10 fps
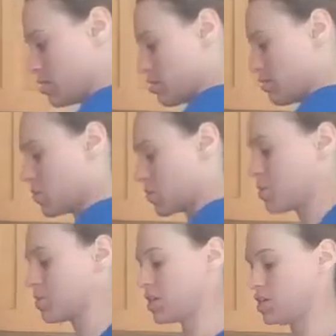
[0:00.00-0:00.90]
So the first one
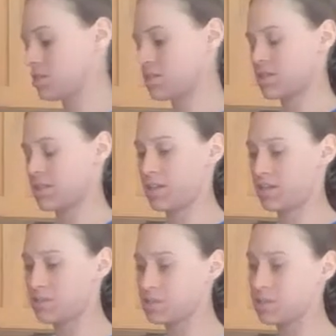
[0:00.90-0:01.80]
I'm going to use is
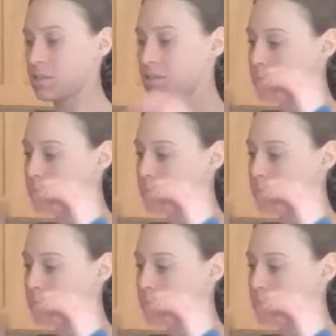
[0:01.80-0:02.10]
Thieves.